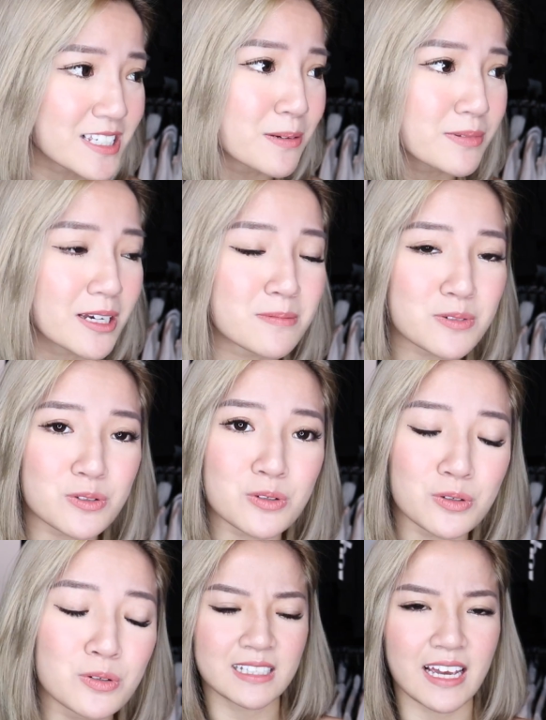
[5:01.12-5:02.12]
Sometimes to
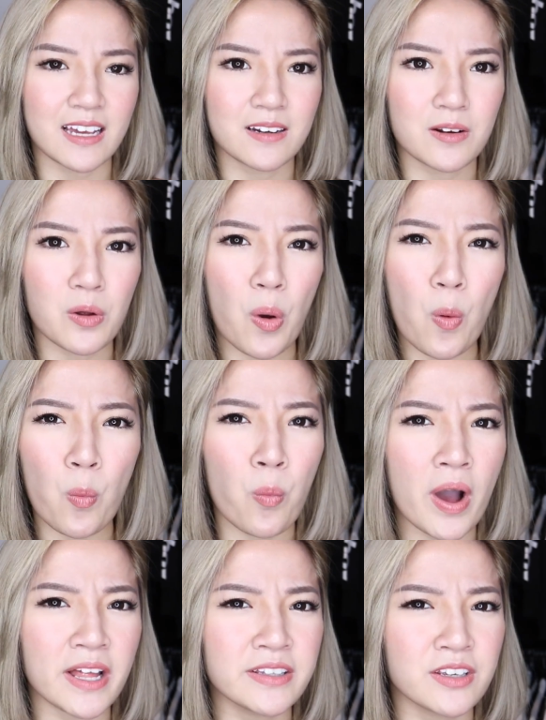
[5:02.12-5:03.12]
you that
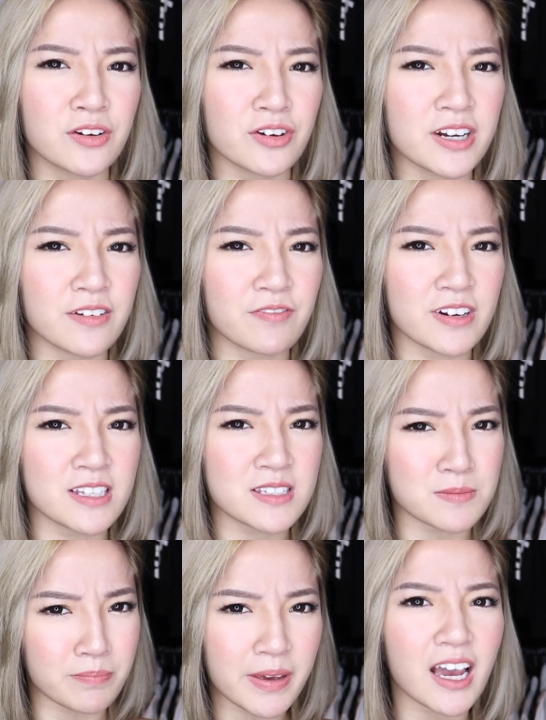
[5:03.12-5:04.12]
1 degree
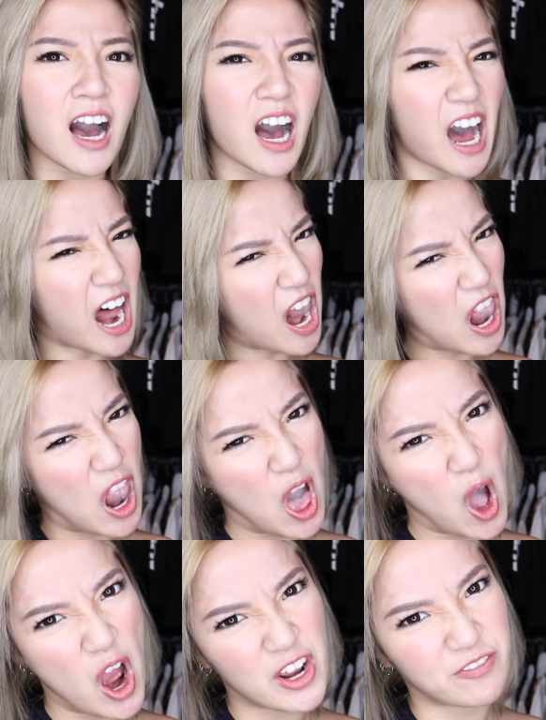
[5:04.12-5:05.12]
difference make a
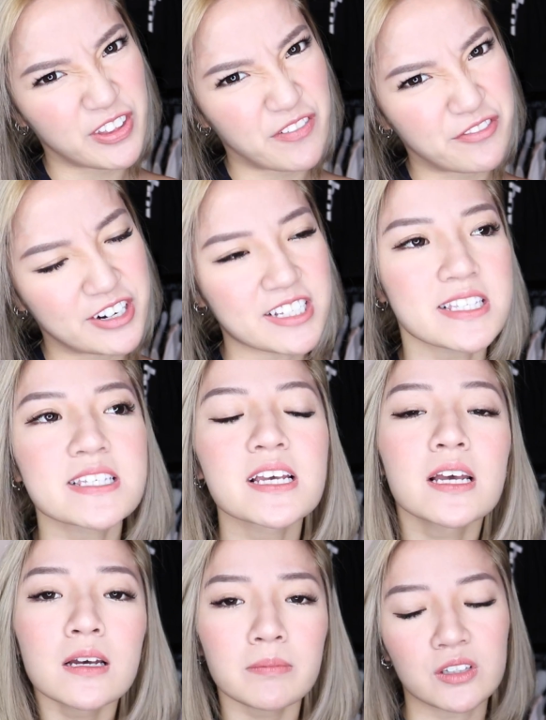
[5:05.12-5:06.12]
lot of difference.
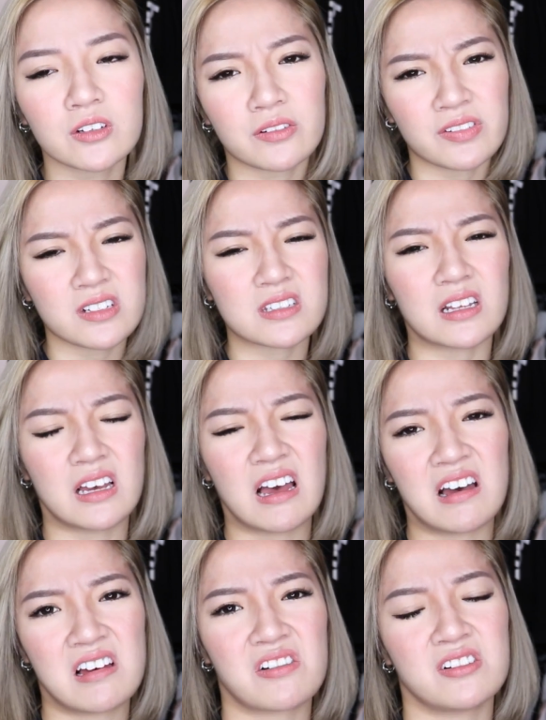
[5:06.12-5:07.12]
But to your friends, like,
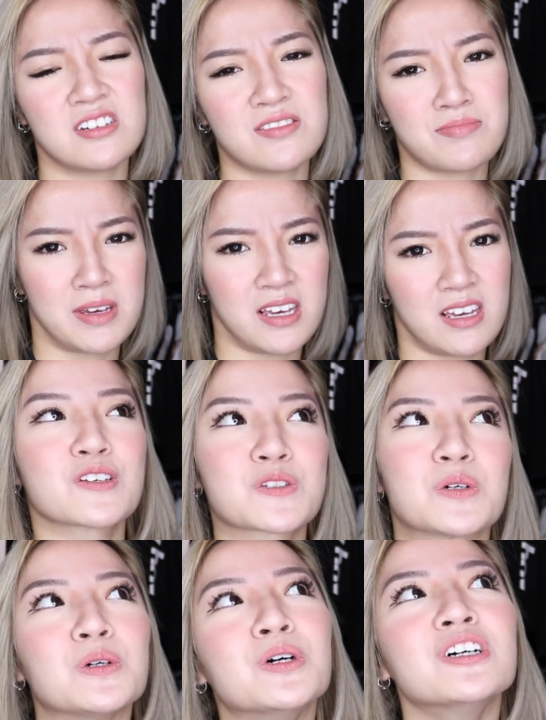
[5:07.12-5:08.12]
huh, got diff meh?
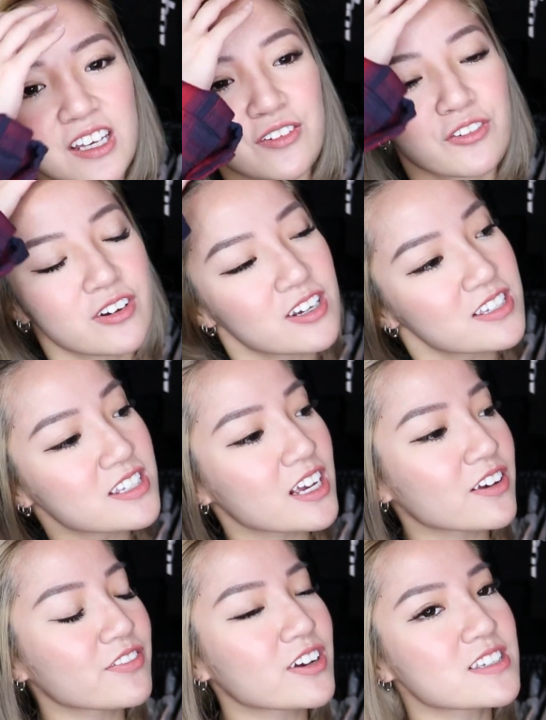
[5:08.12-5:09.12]
So if you want to
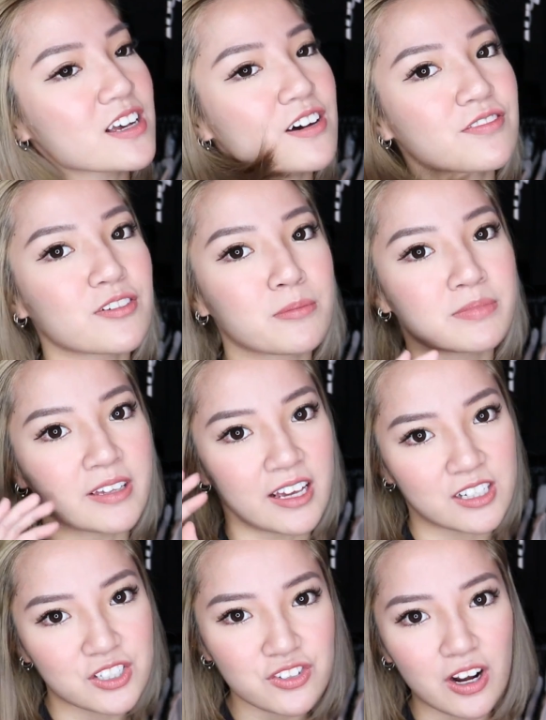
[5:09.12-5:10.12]
save yourself from
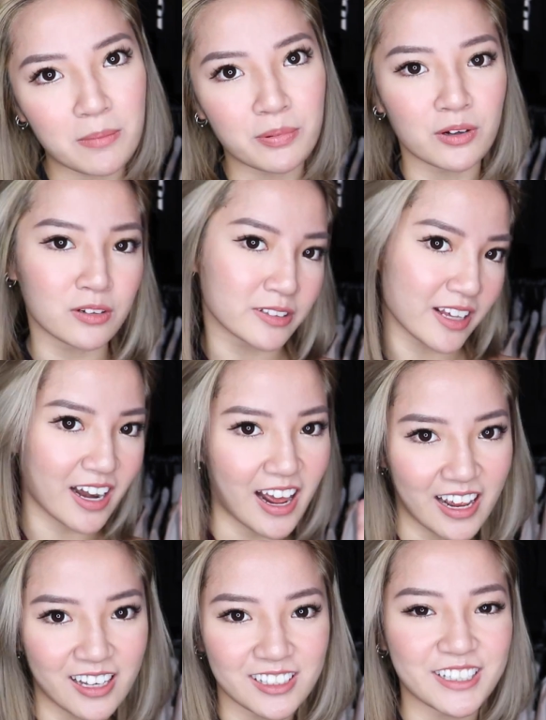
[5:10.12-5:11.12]
that trouble, that
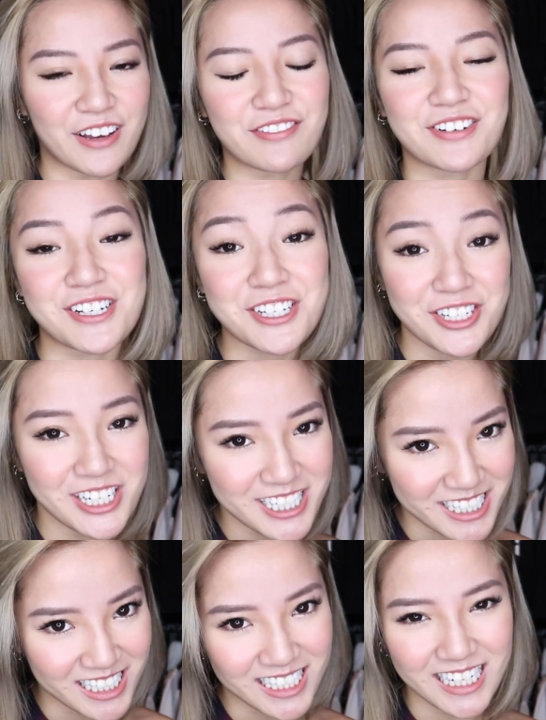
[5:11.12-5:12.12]
anger, that
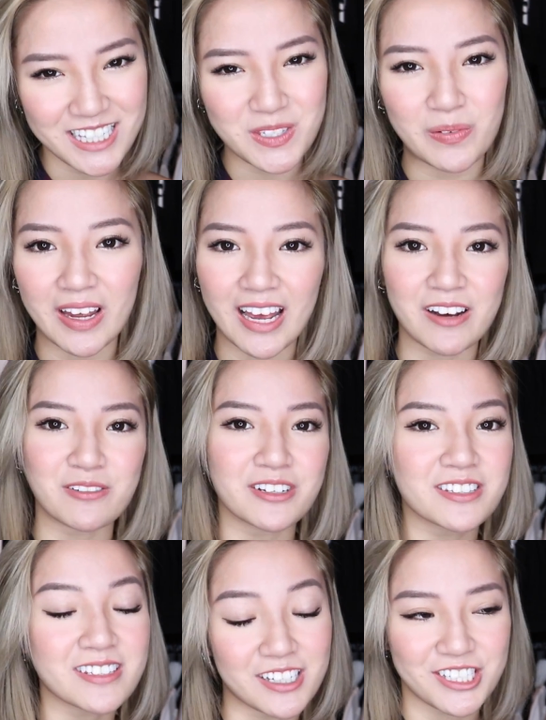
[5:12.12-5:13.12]
frustration, that's what I
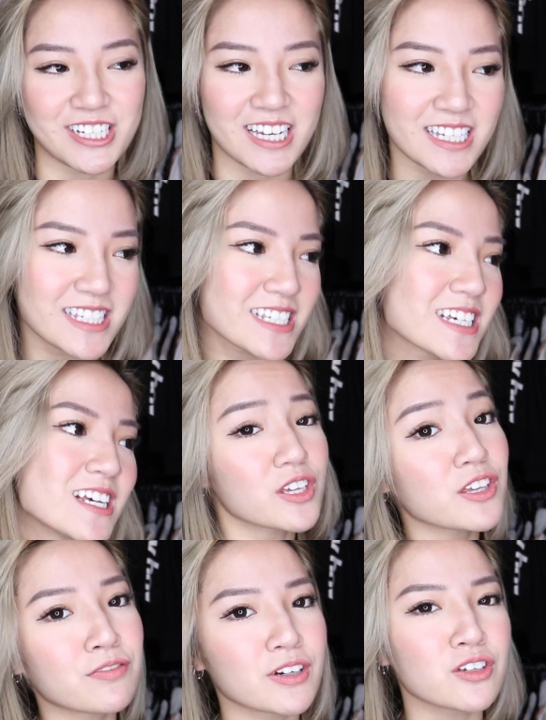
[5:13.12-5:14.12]
would suggest.
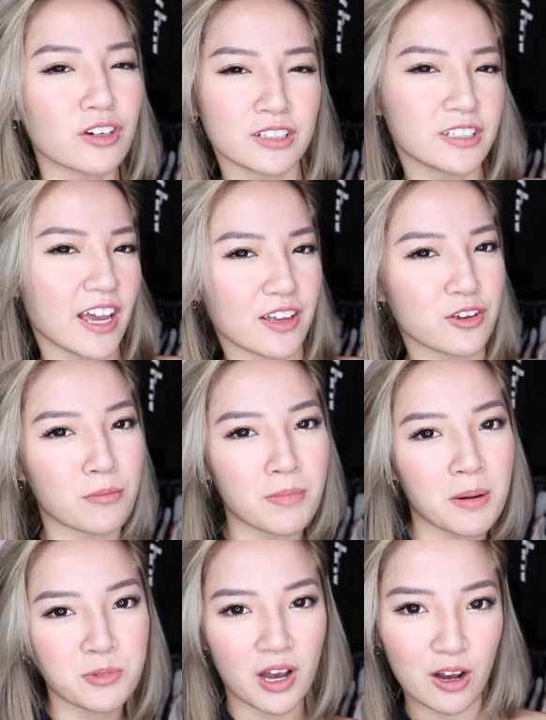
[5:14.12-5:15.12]
Even your dad, your
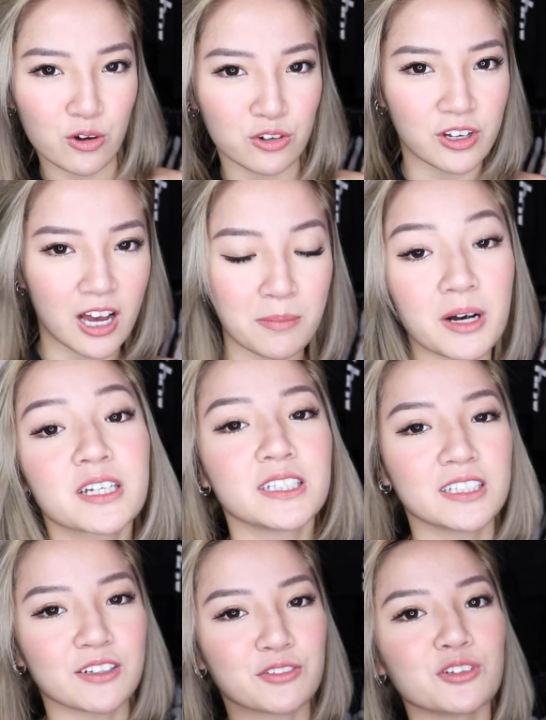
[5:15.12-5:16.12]
mom, your akong, your ama
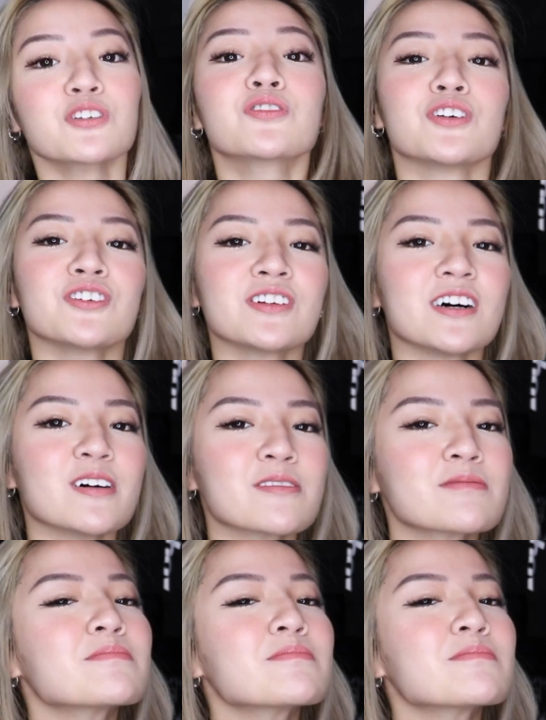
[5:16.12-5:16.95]
can take photos for you now.